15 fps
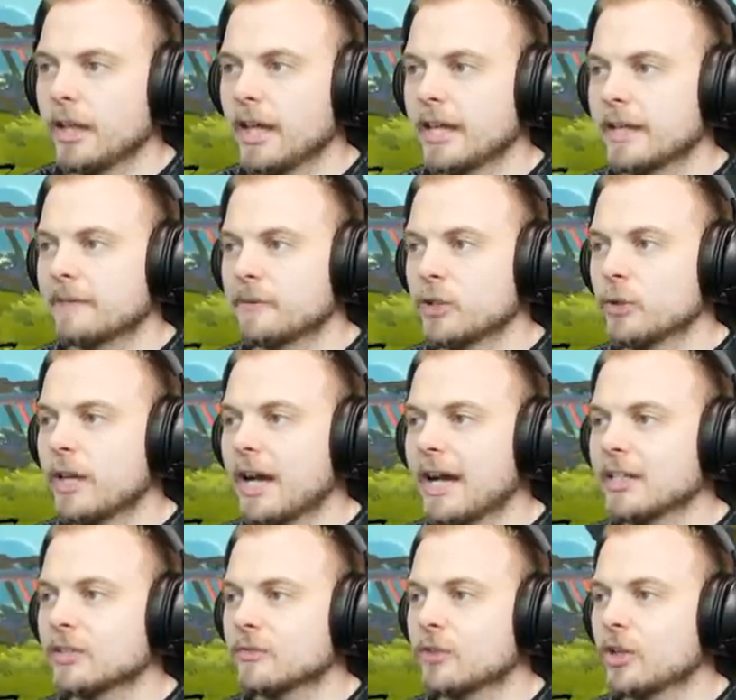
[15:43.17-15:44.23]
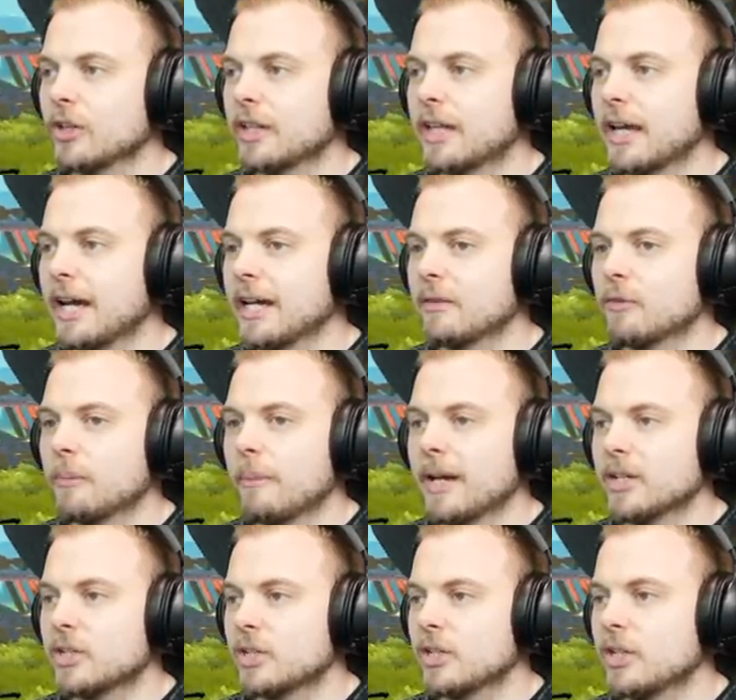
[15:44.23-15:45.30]
like, you guys have got to kind of
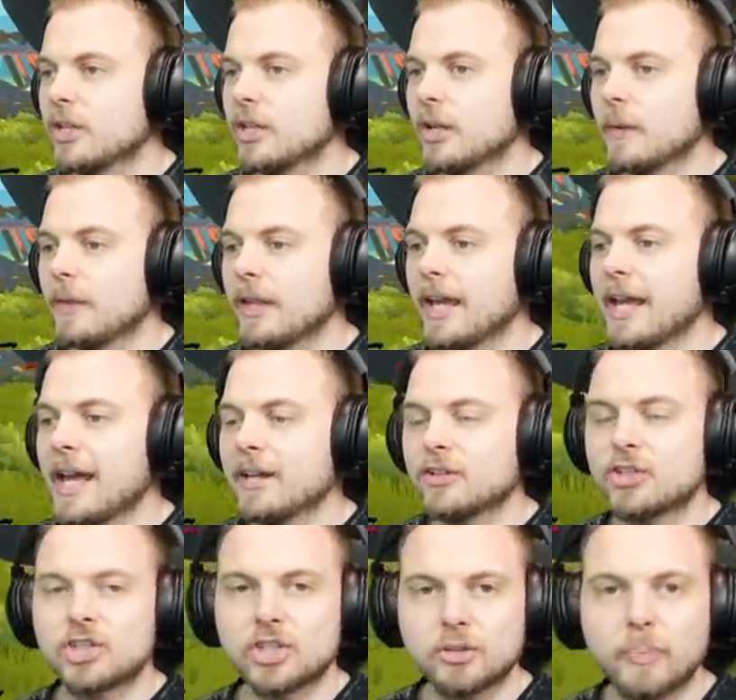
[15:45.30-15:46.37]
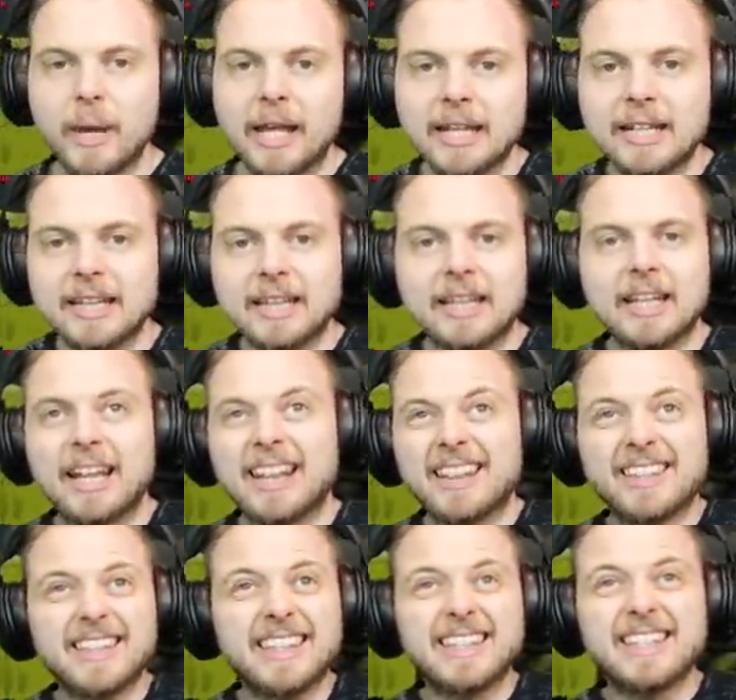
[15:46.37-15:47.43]
imagine that like I spent
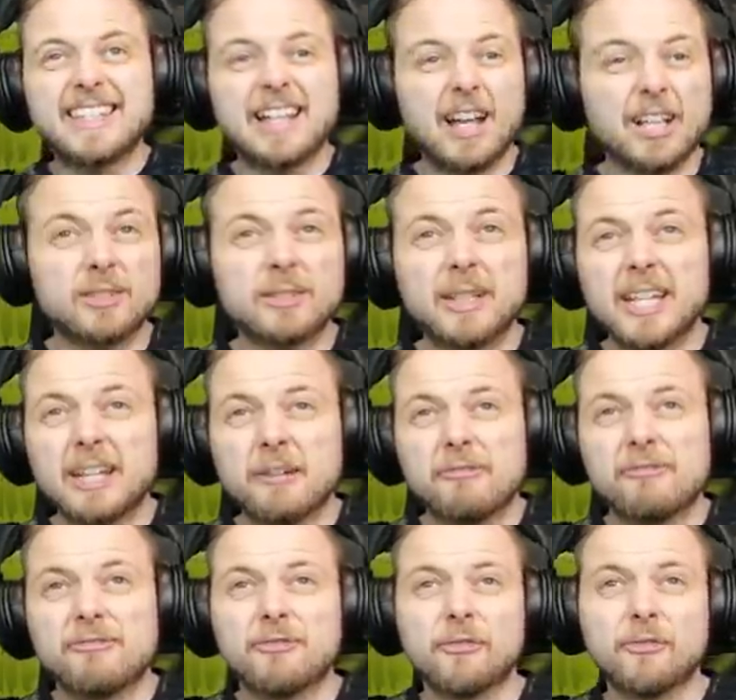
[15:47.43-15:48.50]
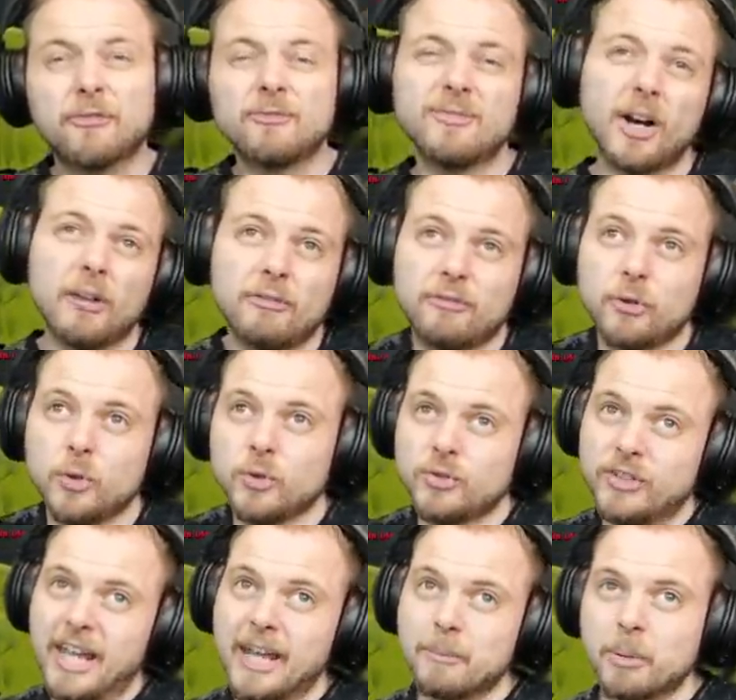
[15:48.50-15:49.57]
nearly a f not a full
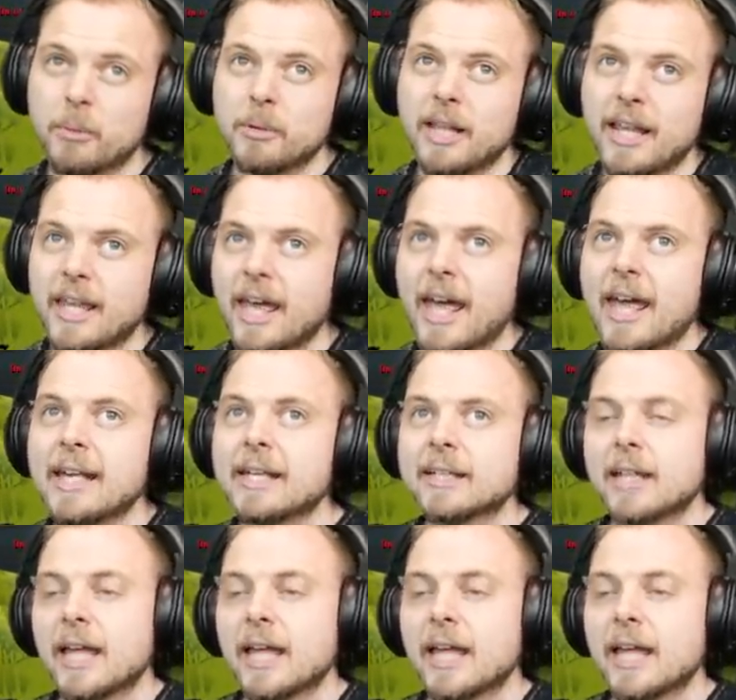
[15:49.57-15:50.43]
day, probably like eight